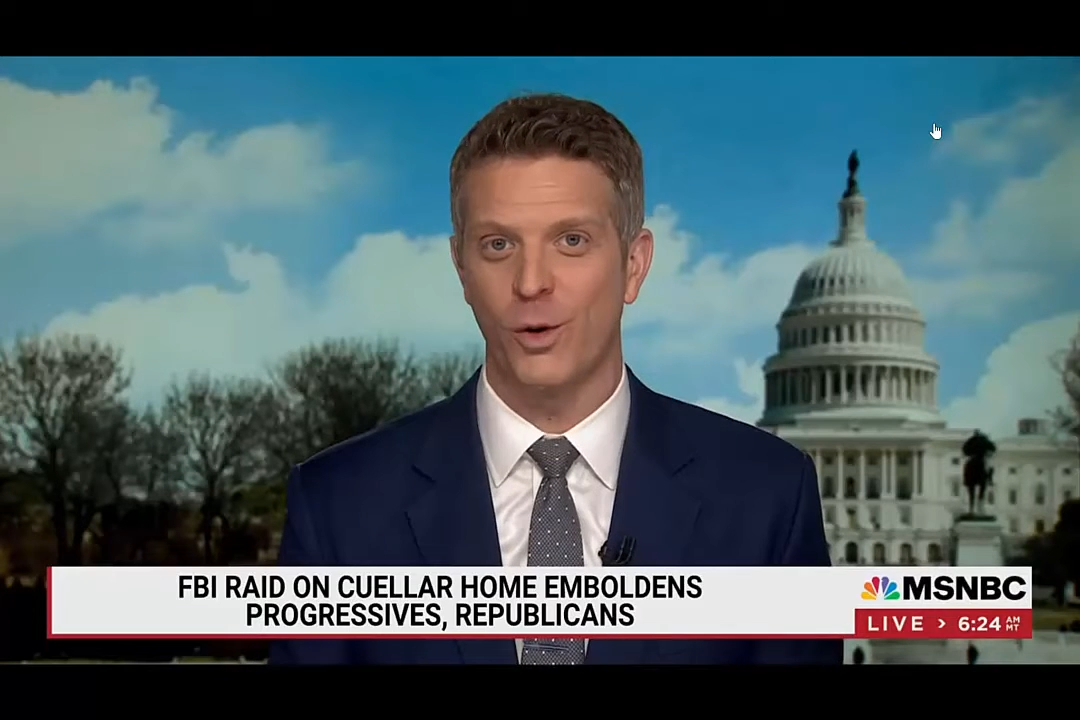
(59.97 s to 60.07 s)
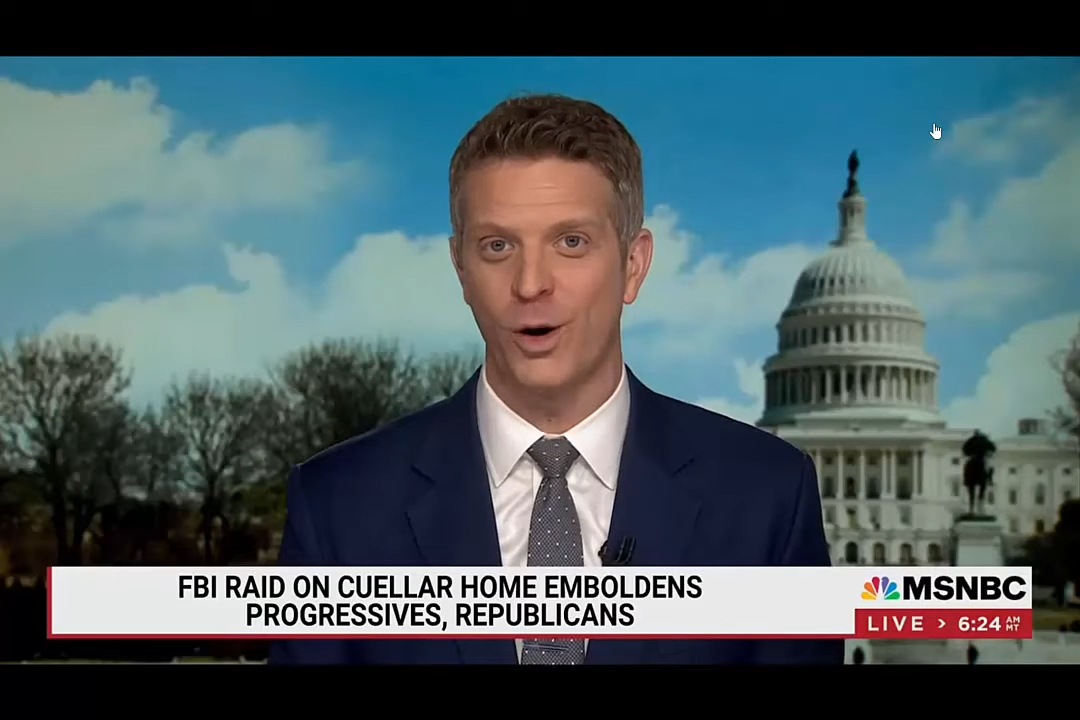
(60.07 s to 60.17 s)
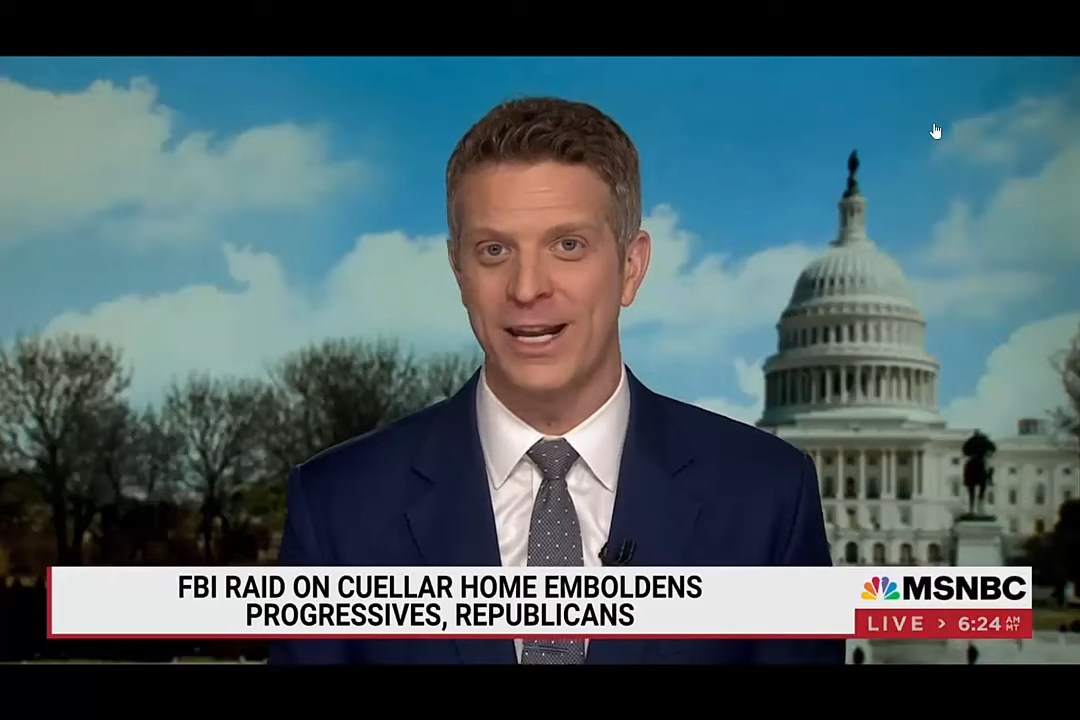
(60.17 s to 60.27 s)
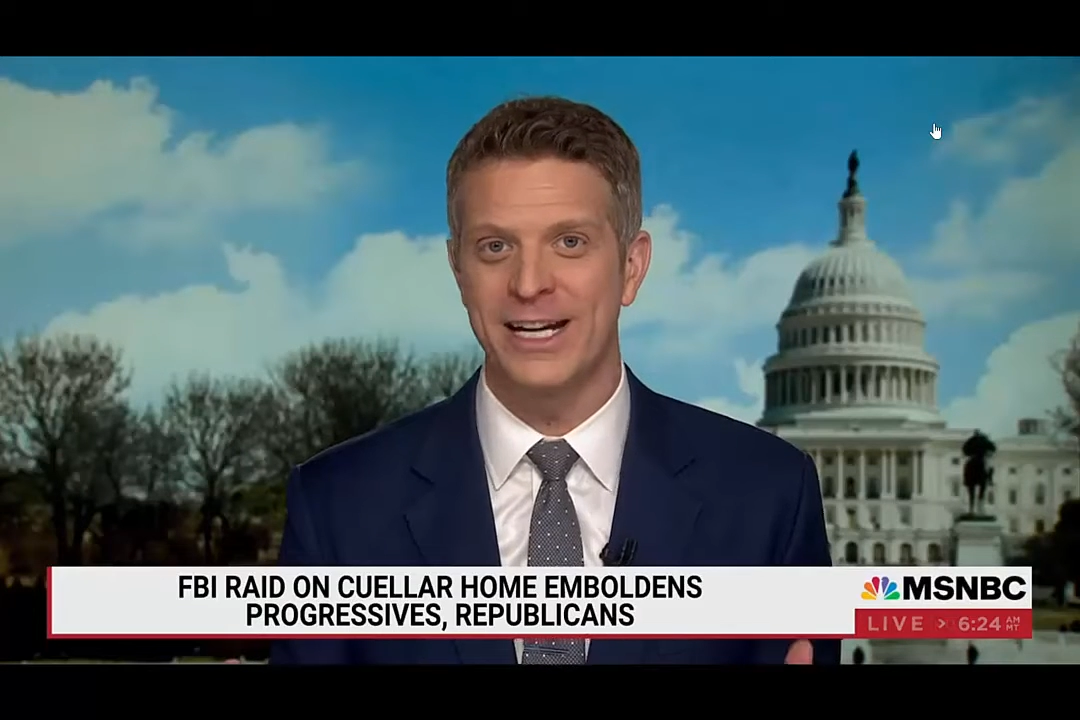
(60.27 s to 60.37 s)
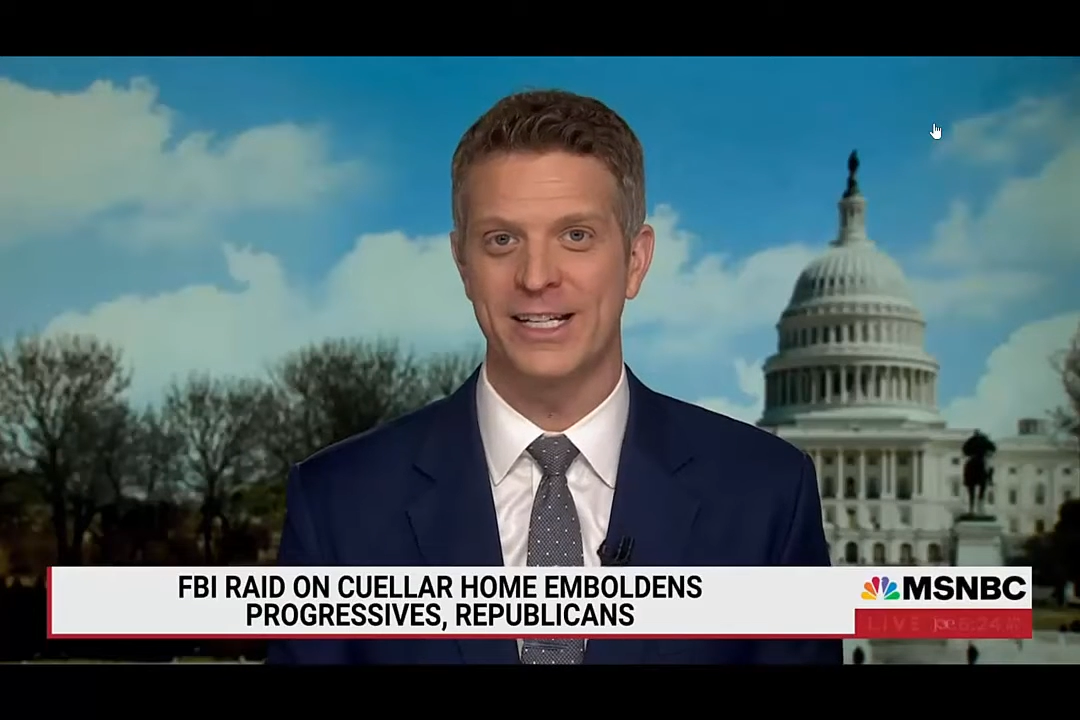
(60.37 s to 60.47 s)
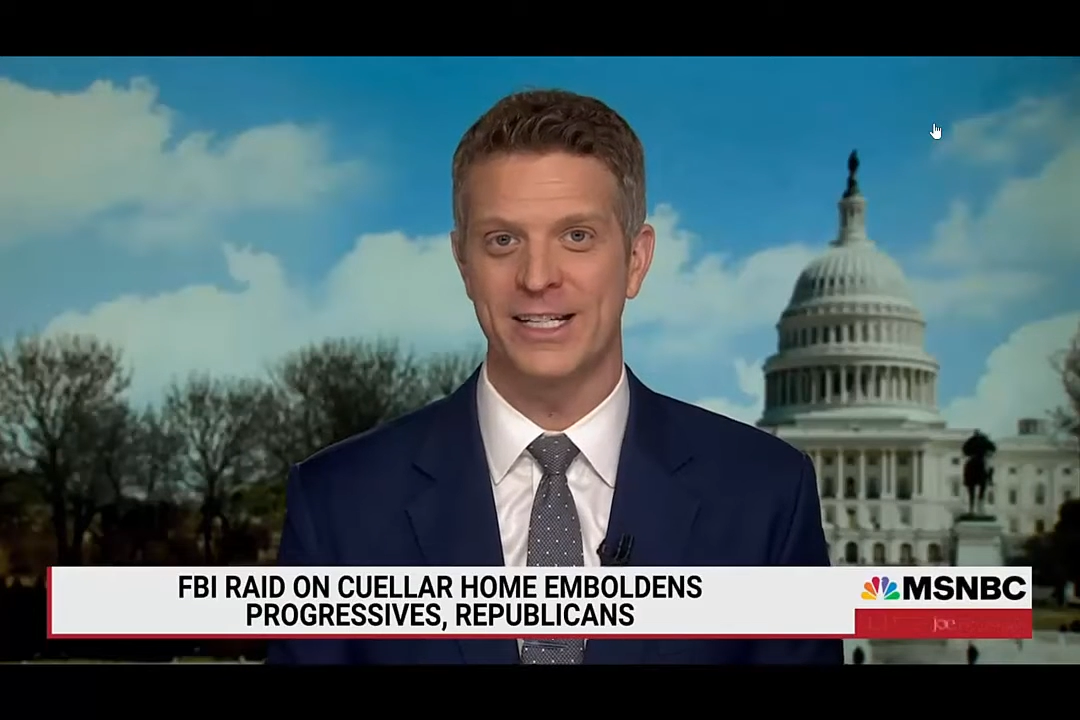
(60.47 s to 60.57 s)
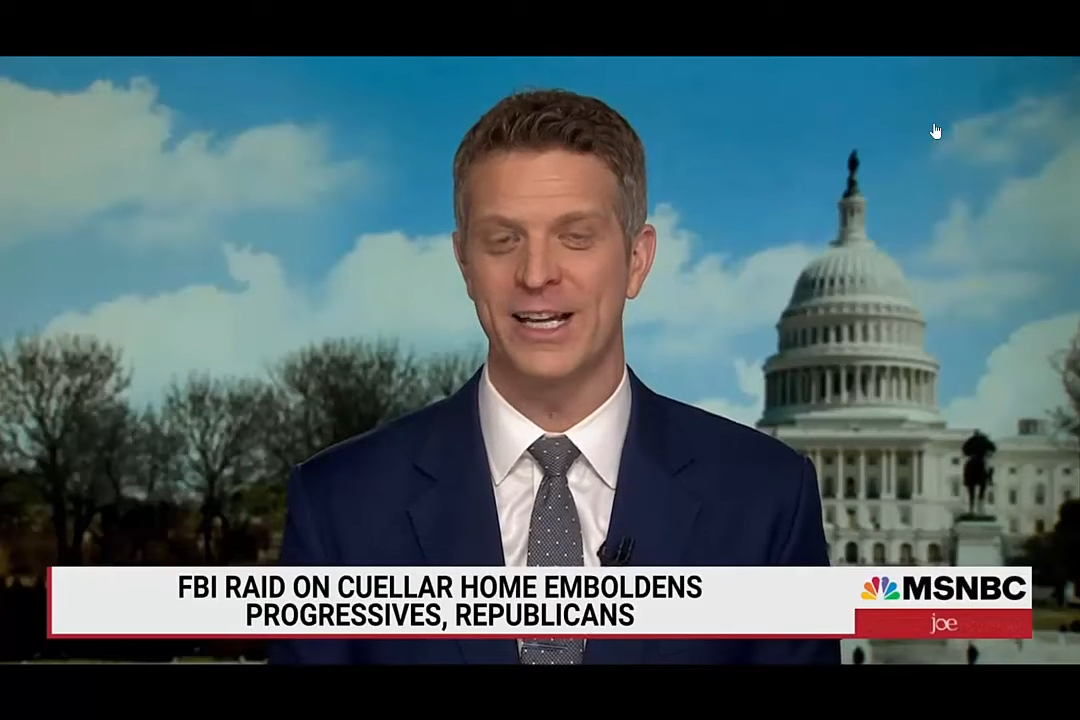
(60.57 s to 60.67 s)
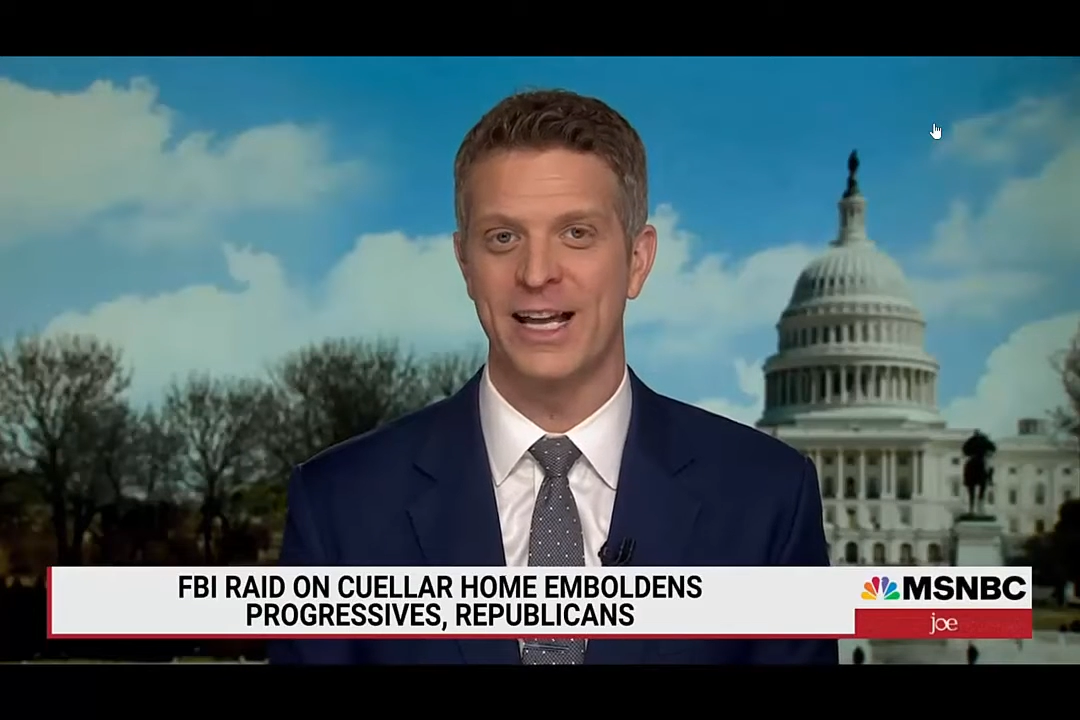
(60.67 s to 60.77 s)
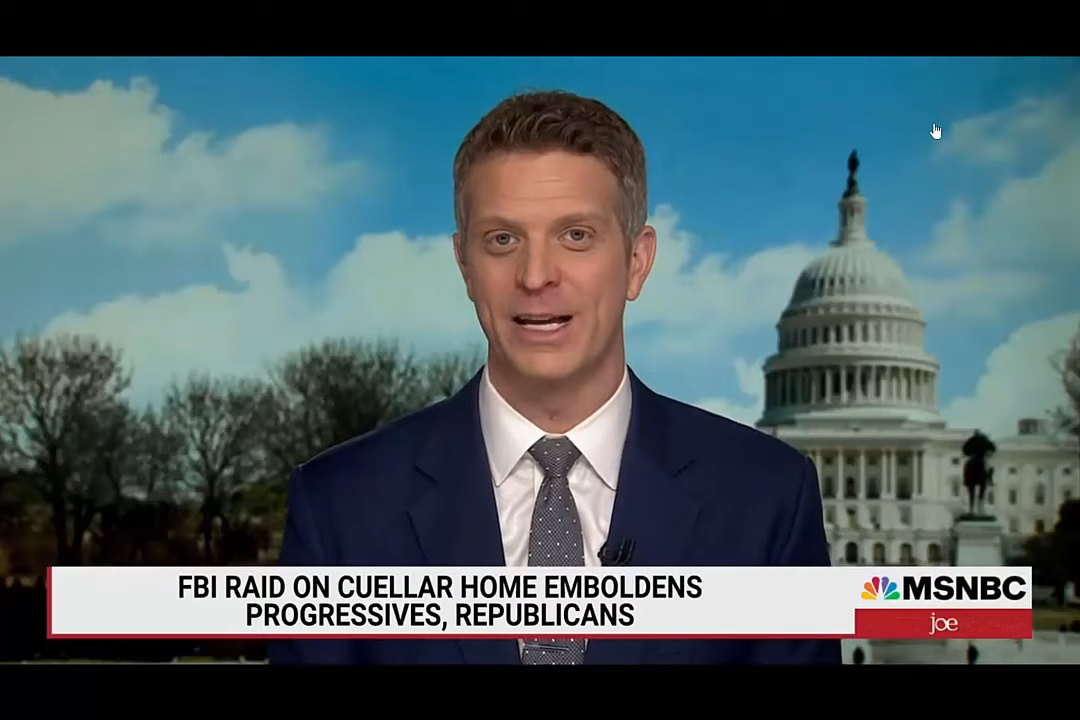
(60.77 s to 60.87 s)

in an exciting